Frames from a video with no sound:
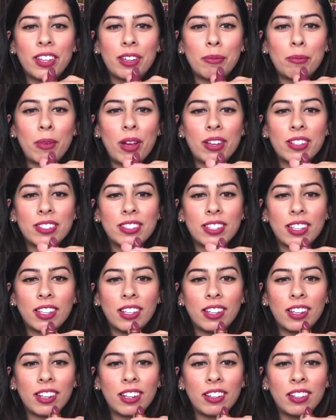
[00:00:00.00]

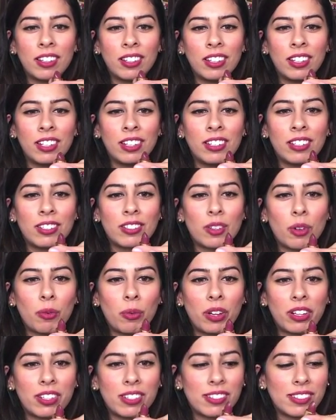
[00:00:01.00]
embossing, and I don't
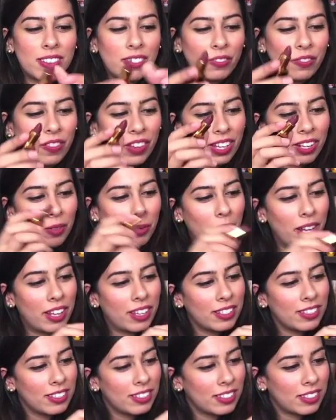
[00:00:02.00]
want it to fade
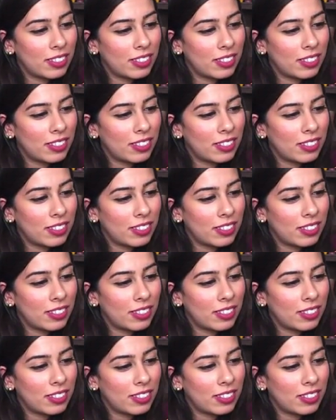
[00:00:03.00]
away.